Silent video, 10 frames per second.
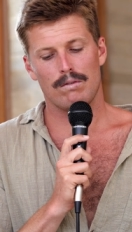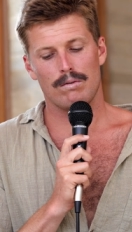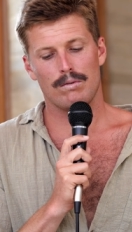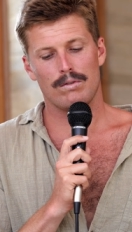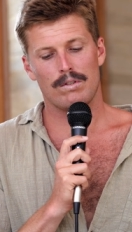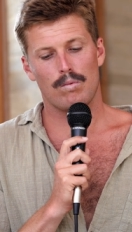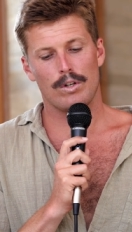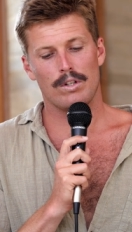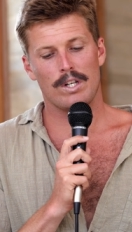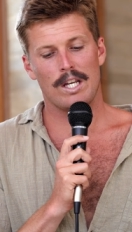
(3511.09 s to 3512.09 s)
lose and
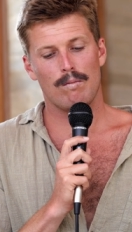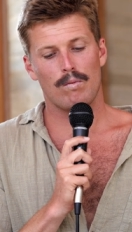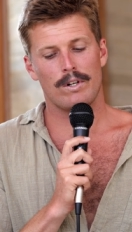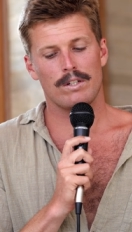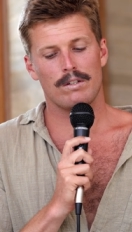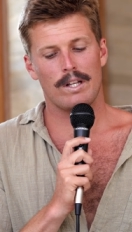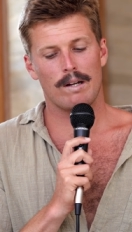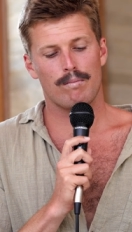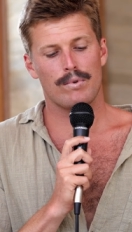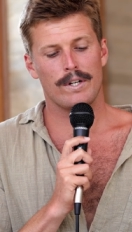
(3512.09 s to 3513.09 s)
what you keep wanting to
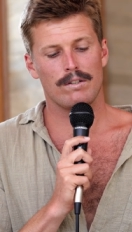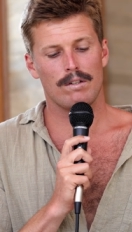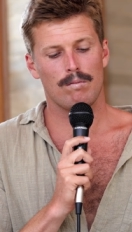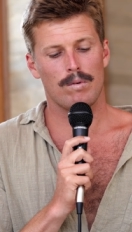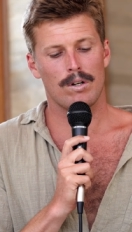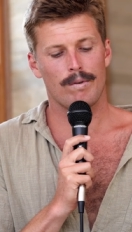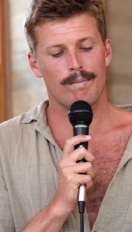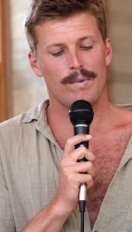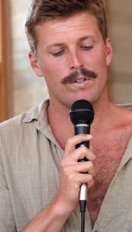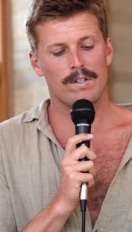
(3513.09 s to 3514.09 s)
like bring to the world
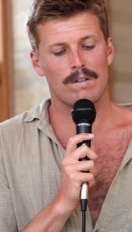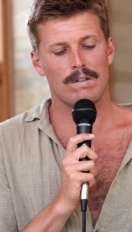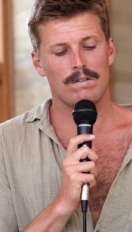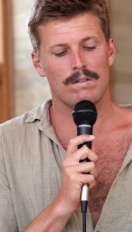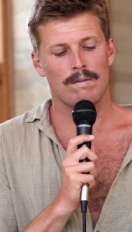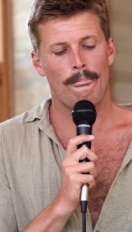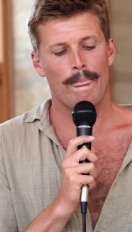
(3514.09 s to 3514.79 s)
with music because